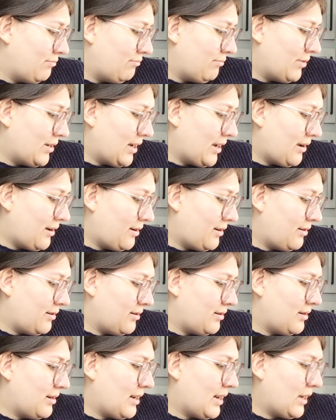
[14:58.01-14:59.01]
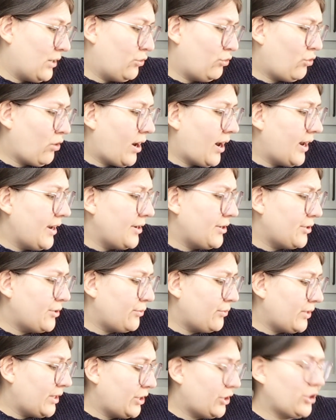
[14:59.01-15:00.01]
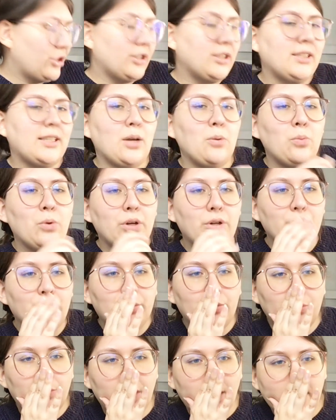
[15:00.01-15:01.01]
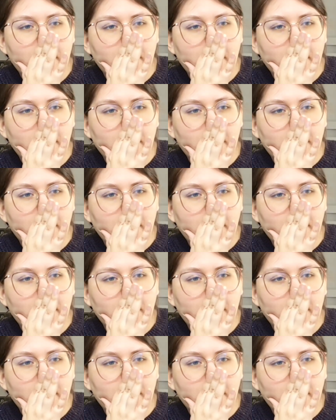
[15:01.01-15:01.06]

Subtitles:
But I tried to read, she's the same one who